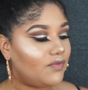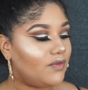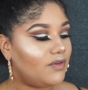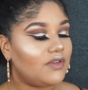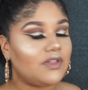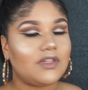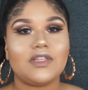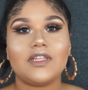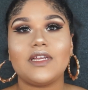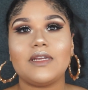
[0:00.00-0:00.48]
For
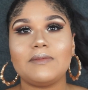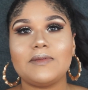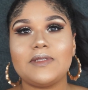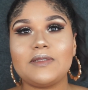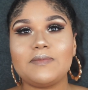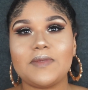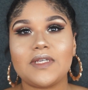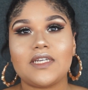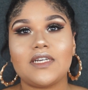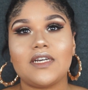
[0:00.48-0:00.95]

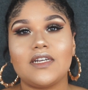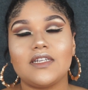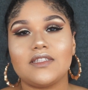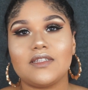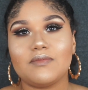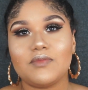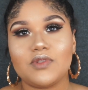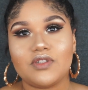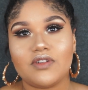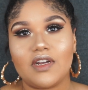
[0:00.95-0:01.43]
lips, because
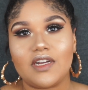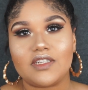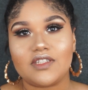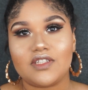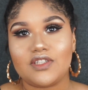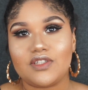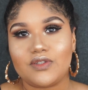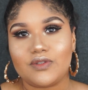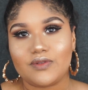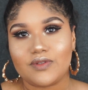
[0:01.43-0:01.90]
I'm trying
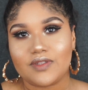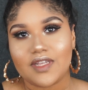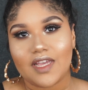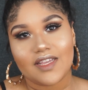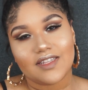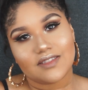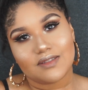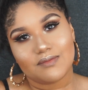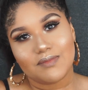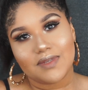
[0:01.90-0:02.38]
to use
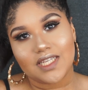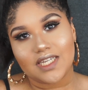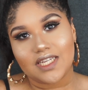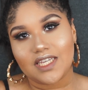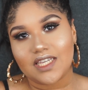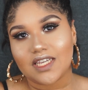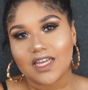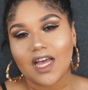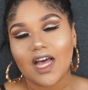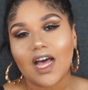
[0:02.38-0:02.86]
as
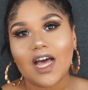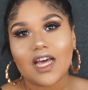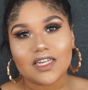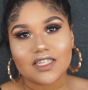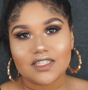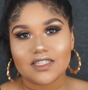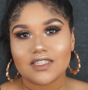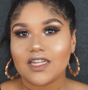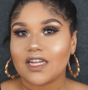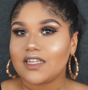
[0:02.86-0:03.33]
many
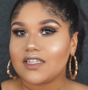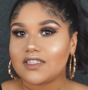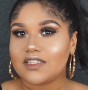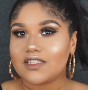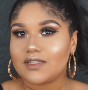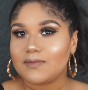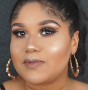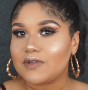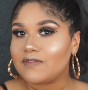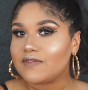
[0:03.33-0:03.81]

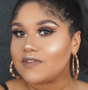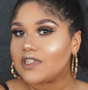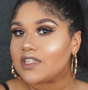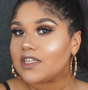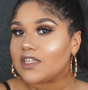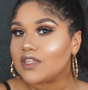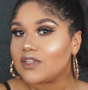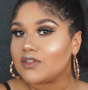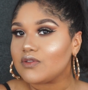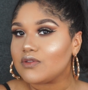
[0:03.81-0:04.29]
Anastasia Beverly
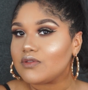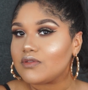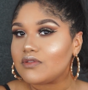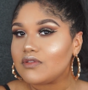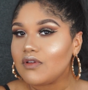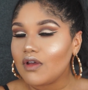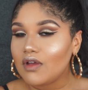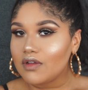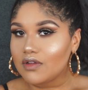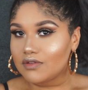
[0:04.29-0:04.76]

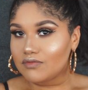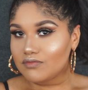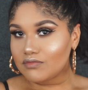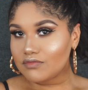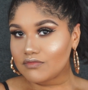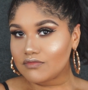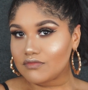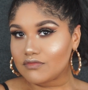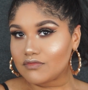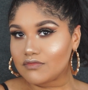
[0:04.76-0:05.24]
Hills
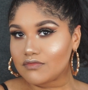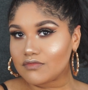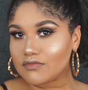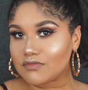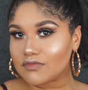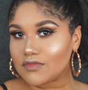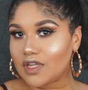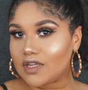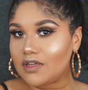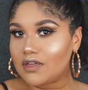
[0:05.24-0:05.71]

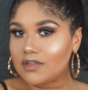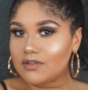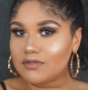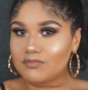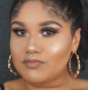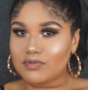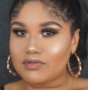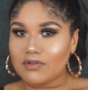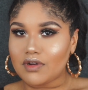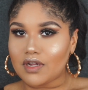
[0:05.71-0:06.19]

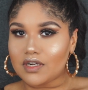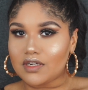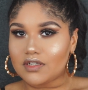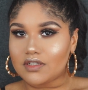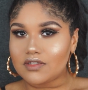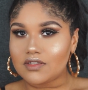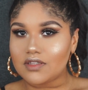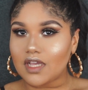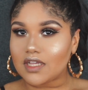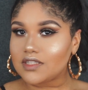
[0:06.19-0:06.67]

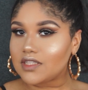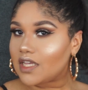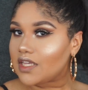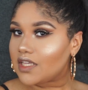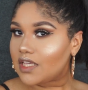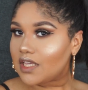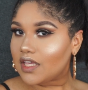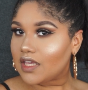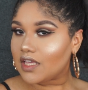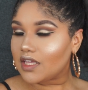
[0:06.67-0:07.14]
products as I
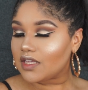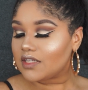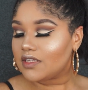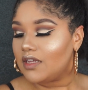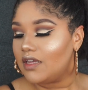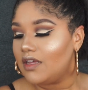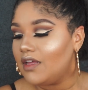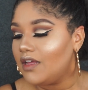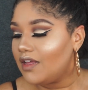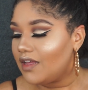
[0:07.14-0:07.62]

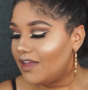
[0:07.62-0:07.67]
can.